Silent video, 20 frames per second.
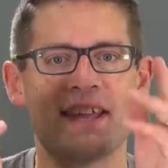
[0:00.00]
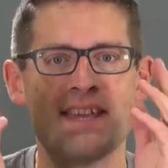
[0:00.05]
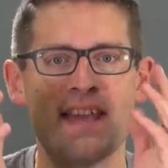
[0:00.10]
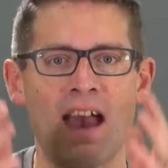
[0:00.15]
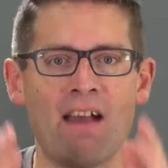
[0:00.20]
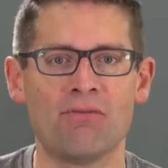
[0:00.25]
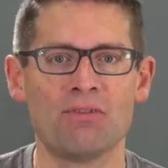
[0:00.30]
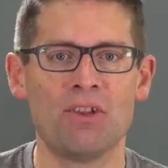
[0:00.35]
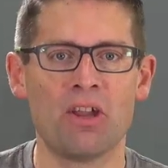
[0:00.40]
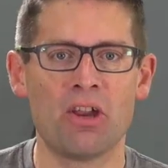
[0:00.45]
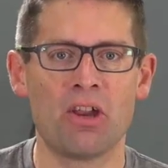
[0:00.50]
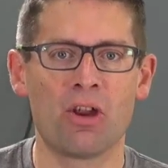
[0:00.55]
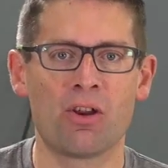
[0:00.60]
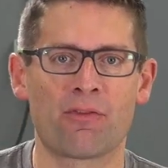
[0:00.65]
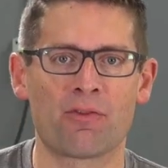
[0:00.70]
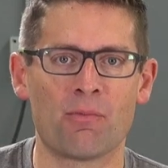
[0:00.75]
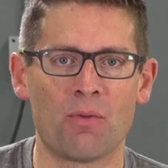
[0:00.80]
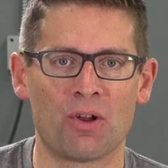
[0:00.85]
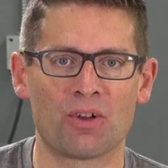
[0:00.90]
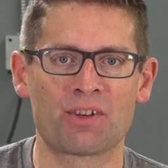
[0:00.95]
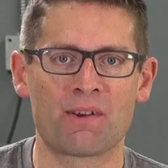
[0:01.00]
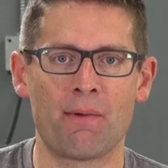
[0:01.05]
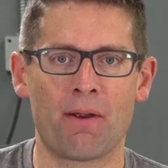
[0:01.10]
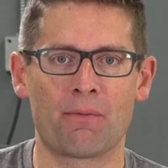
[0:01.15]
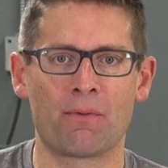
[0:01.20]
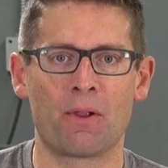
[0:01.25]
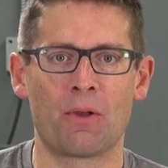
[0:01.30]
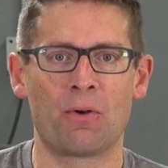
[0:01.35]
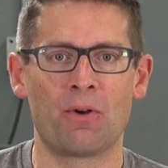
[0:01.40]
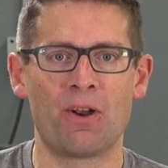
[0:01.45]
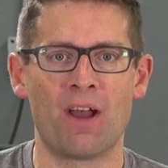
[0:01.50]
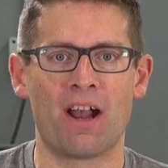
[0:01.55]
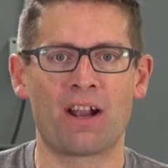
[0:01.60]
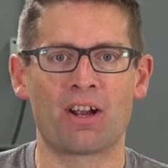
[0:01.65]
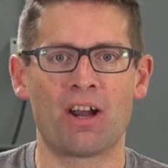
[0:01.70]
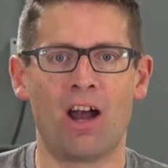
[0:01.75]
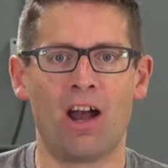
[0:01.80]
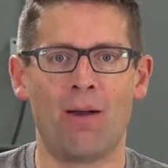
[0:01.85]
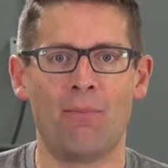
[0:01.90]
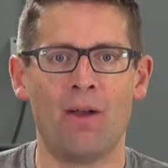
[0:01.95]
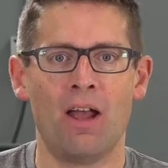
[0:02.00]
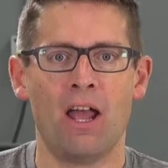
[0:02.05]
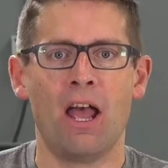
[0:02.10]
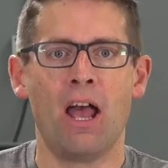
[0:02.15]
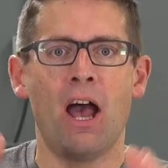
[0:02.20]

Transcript: Gavin Gay here from Ultimate Reloader dot com.